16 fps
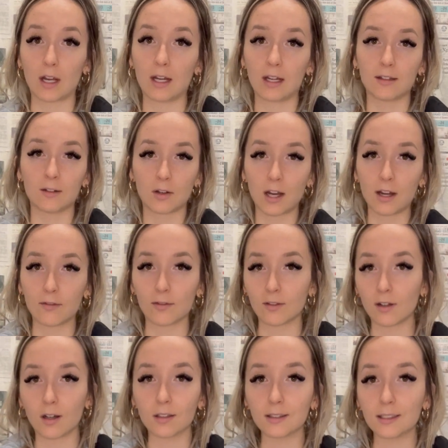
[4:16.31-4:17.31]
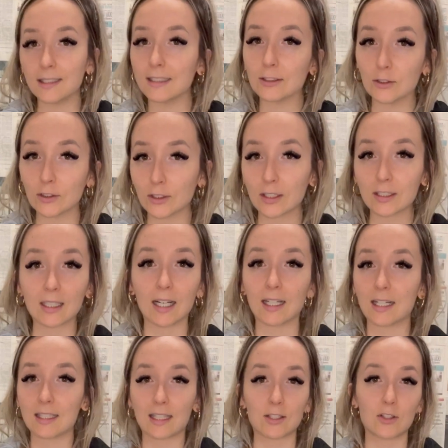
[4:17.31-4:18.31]
I don't have all the answers on that
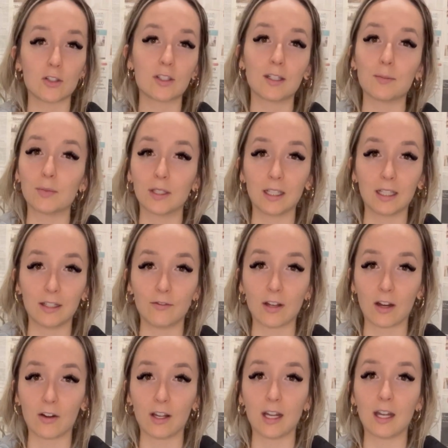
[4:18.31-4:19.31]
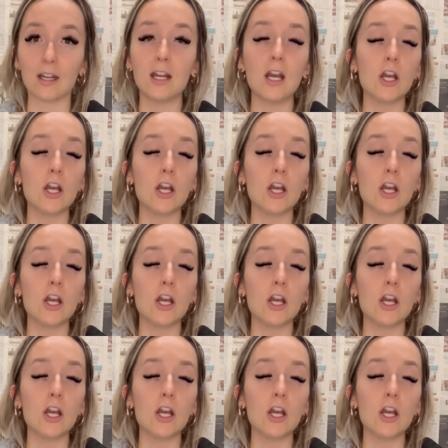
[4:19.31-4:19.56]
because that's just completely variant.